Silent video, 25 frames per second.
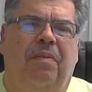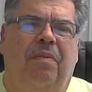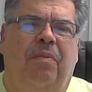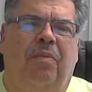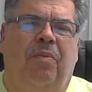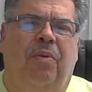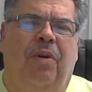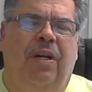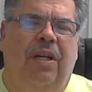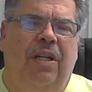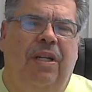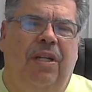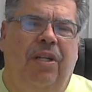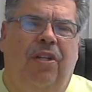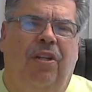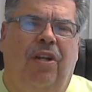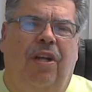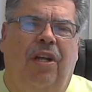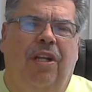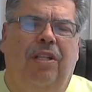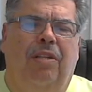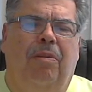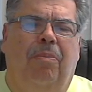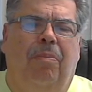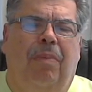we're going to
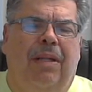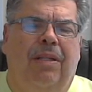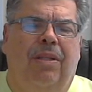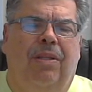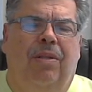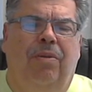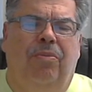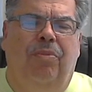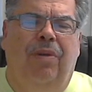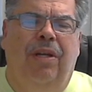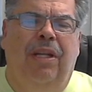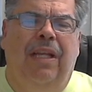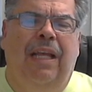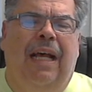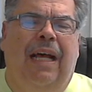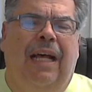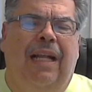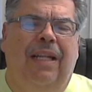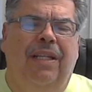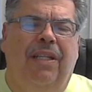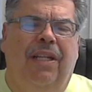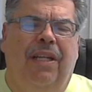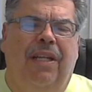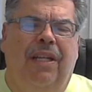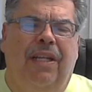talk about the
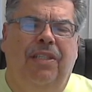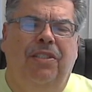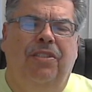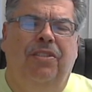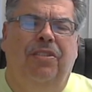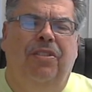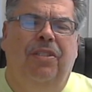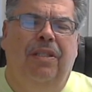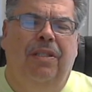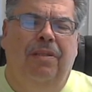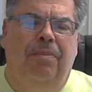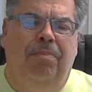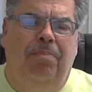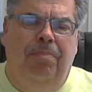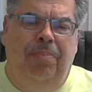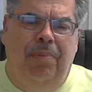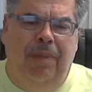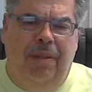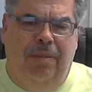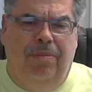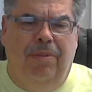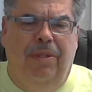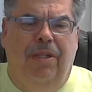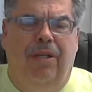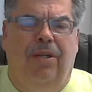realities, the
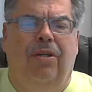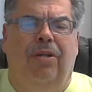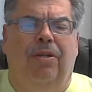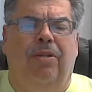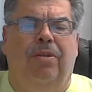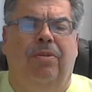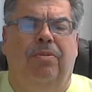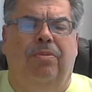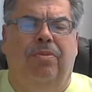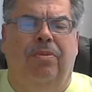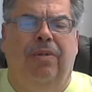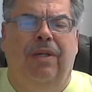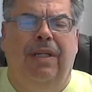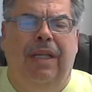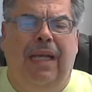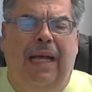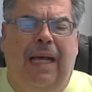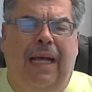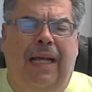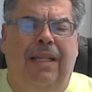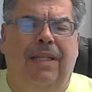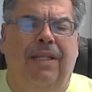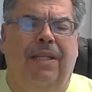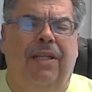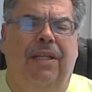biblical
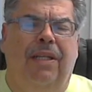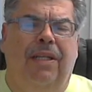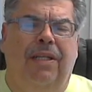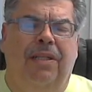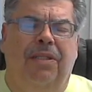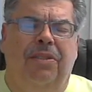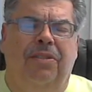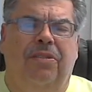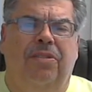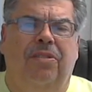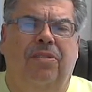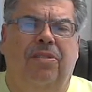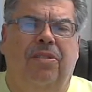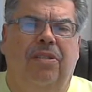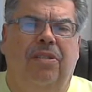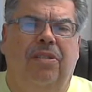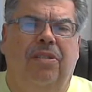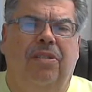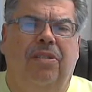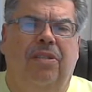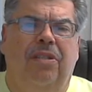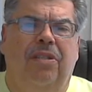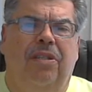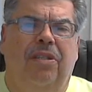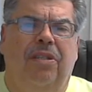realities
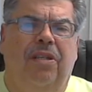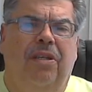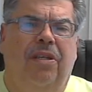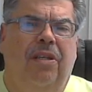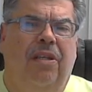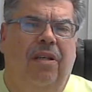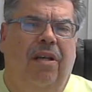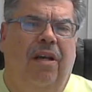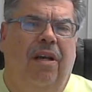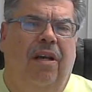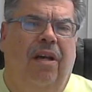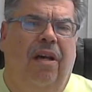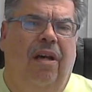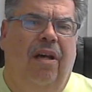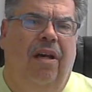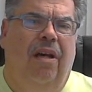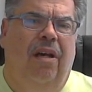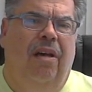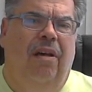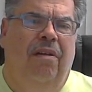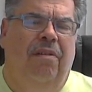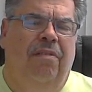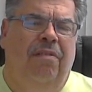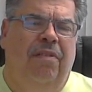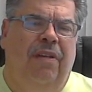
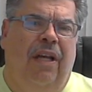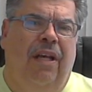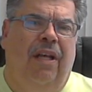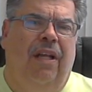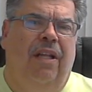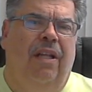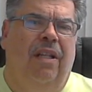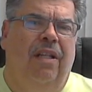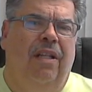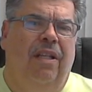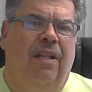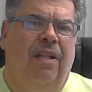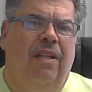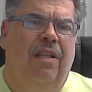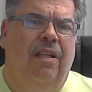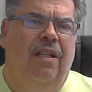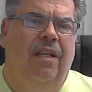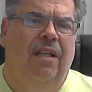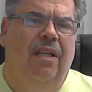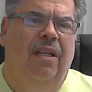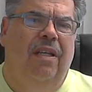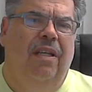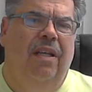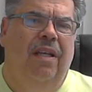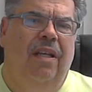of hell,
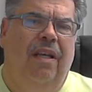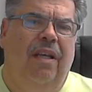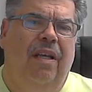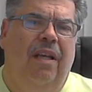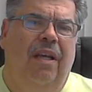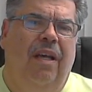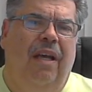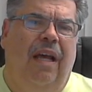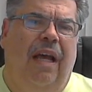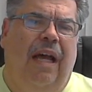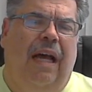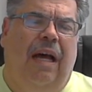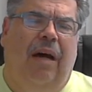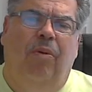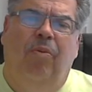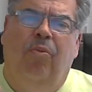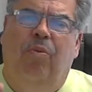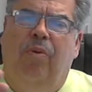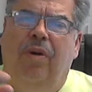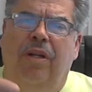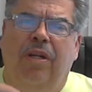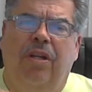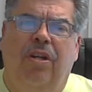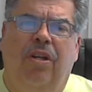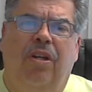how
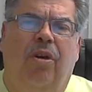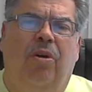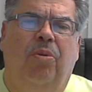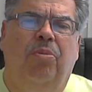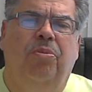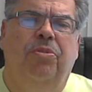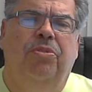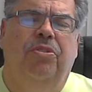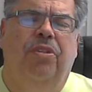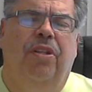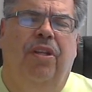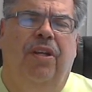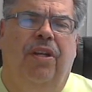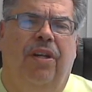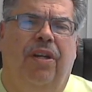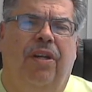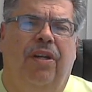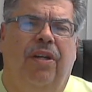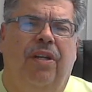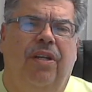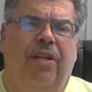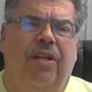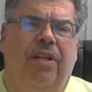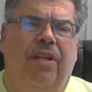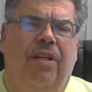one goes there,
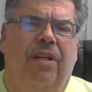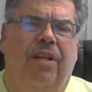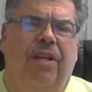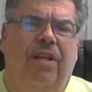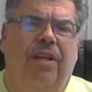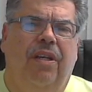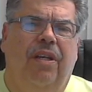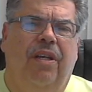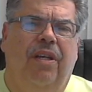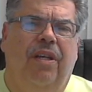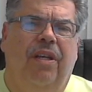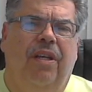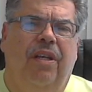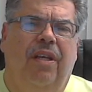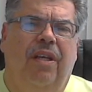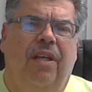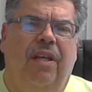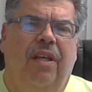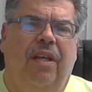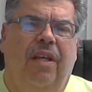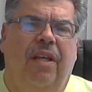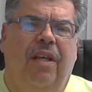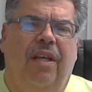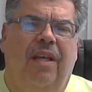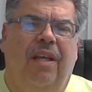
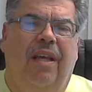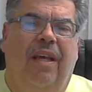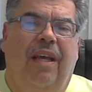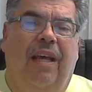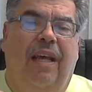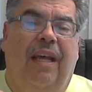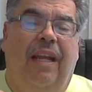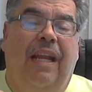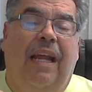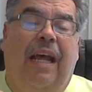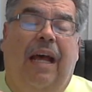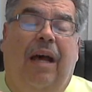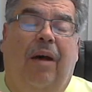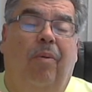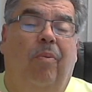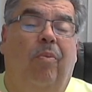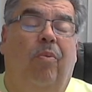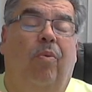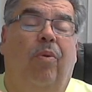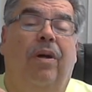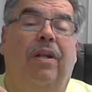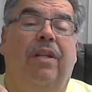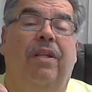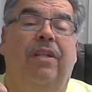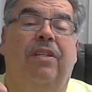and how
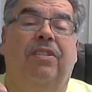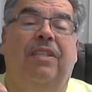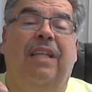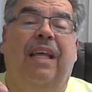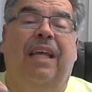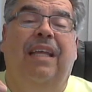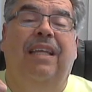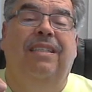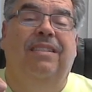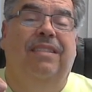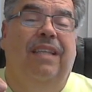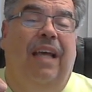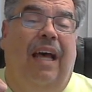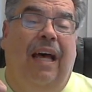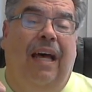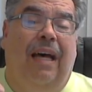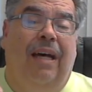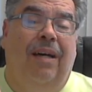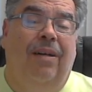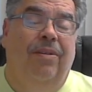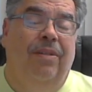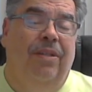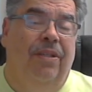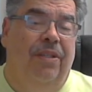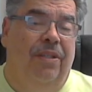one stays
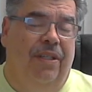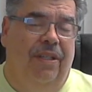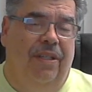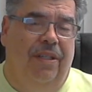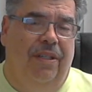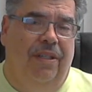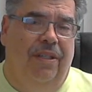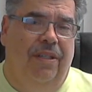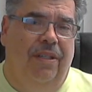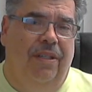out of there.